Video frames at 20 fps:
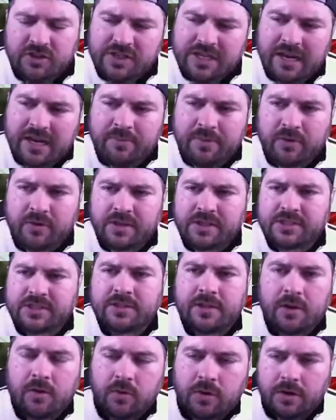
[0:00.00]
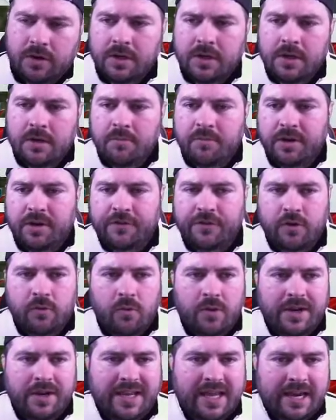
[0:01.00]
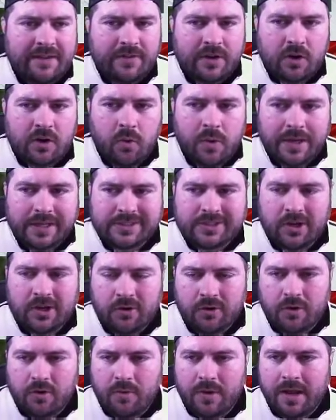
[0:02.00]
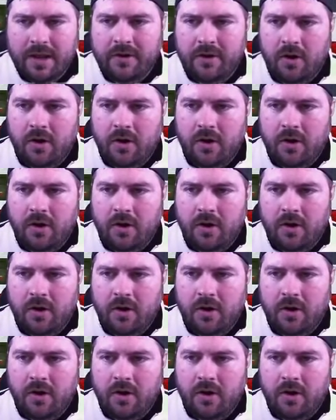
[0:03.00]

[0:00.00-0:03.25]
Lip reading: just gotta build it slower. But if you're wanting kind of a quick turnaround